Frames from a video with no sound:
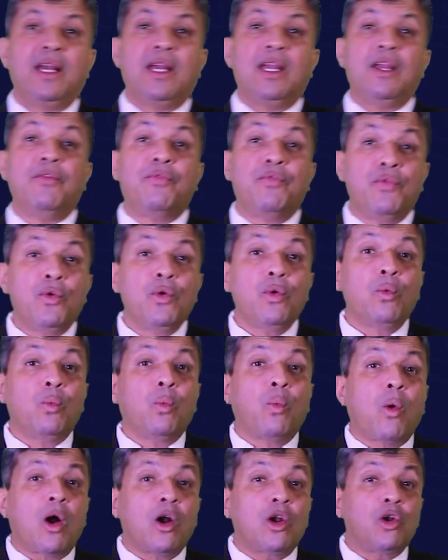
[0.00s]
If you
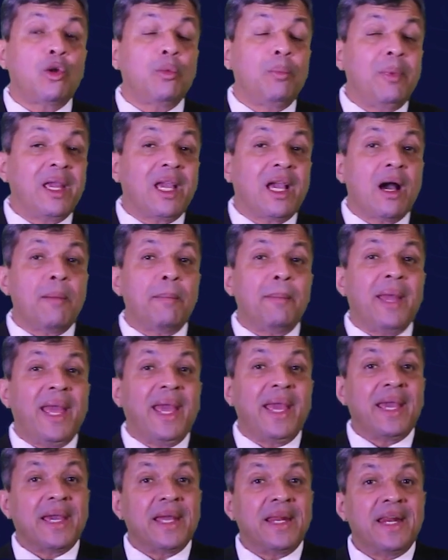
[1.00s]
want to become
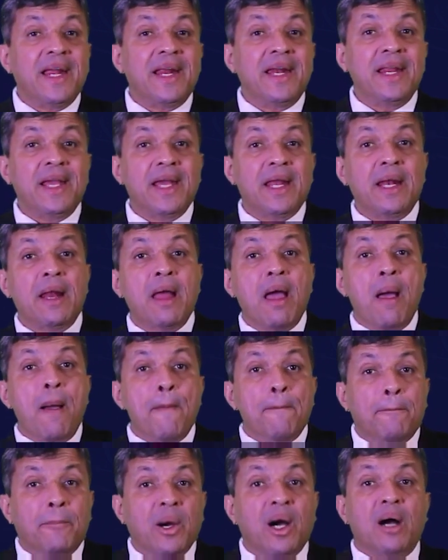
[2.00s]
a Canadian
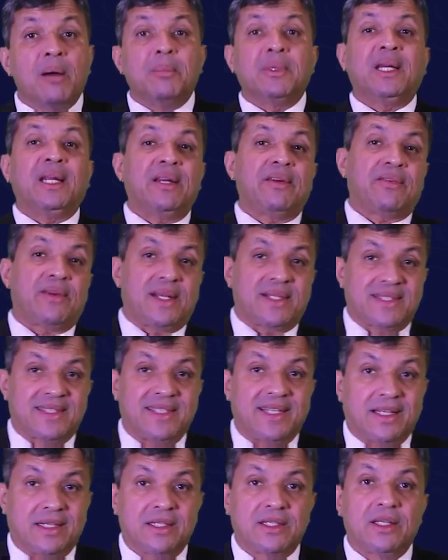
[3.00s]
permanent
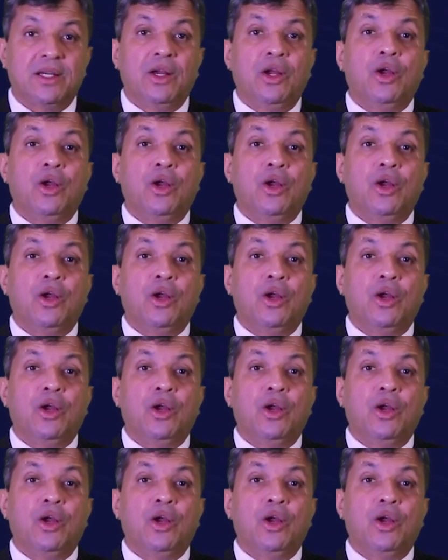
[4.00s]
resident,